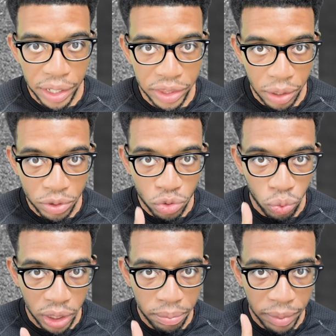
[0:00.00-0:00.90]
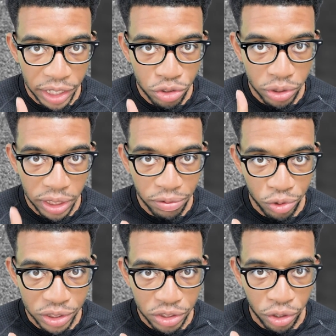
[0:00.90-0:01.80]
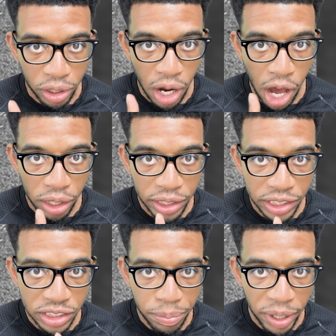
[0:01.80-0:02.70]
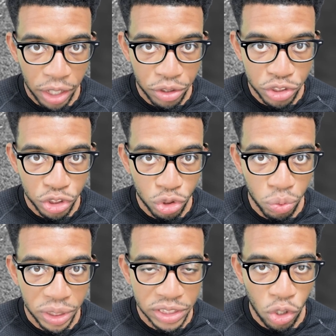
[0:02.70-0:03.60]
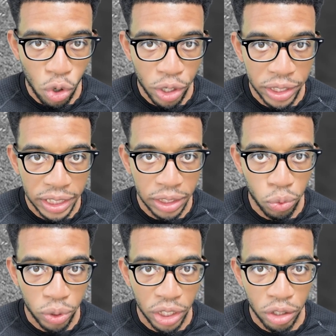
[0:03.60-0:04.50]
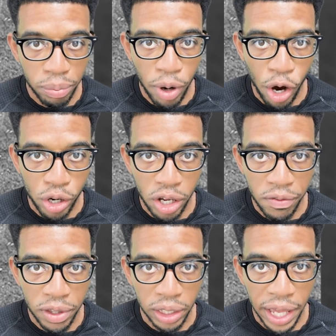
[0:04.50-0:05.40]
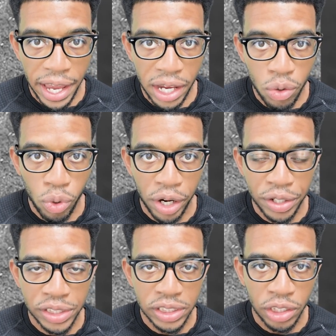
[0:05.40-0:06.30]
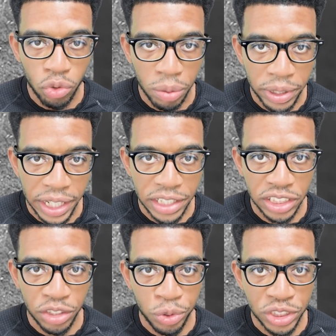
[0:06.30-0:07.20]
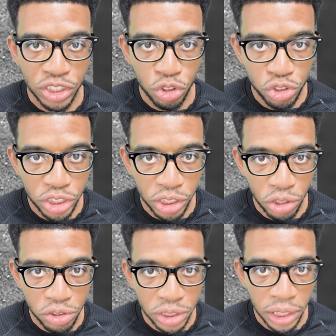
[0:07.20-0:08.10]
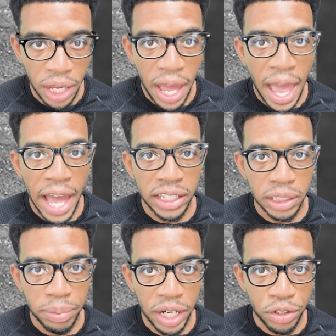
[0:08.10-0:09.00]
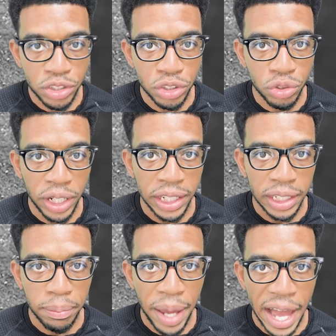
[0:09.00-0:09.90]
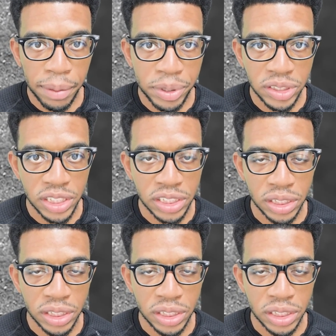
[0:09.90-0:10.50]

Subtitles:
there was one major difference. Her colleague's parachute was on the rear part of the leg, whereas the equipment that she was used to using had the parachute in the back position.